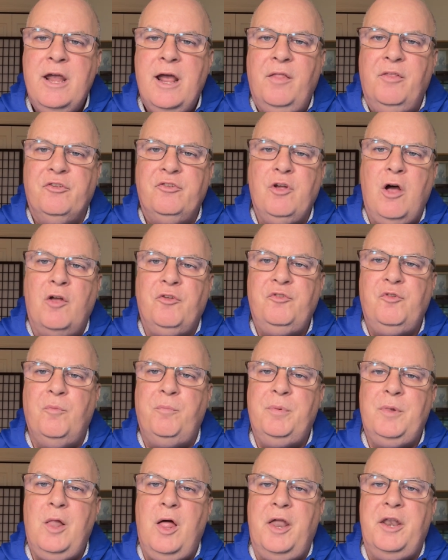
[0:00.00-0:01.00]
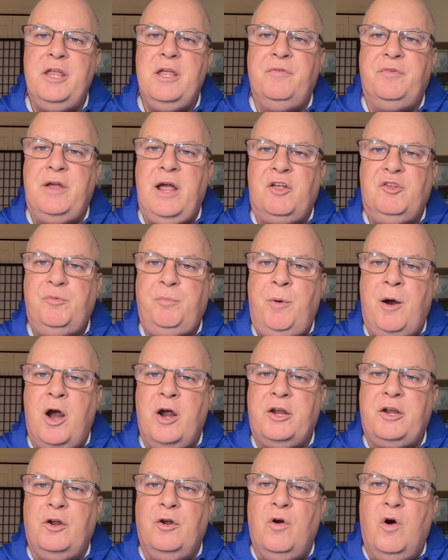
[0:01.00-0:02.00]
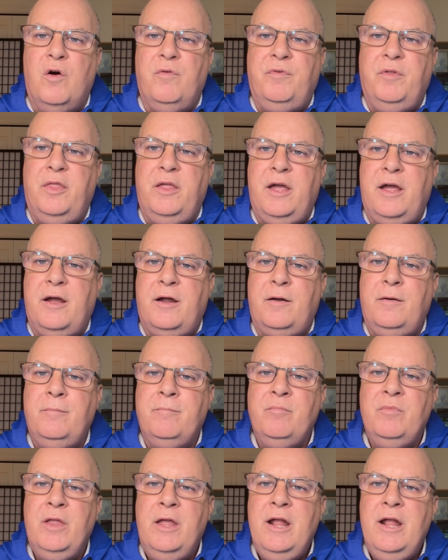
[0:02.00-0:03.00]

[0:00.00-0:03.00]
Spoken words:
And there's also plenty of guest parking over there.